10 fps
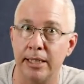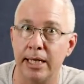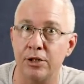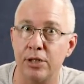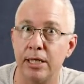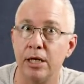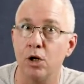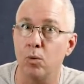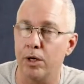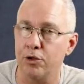it actually
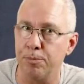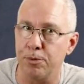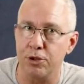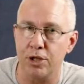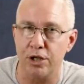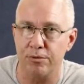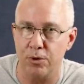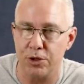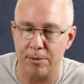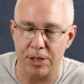quadruples, goes
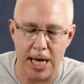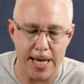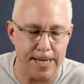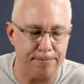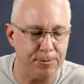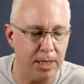4 times higher.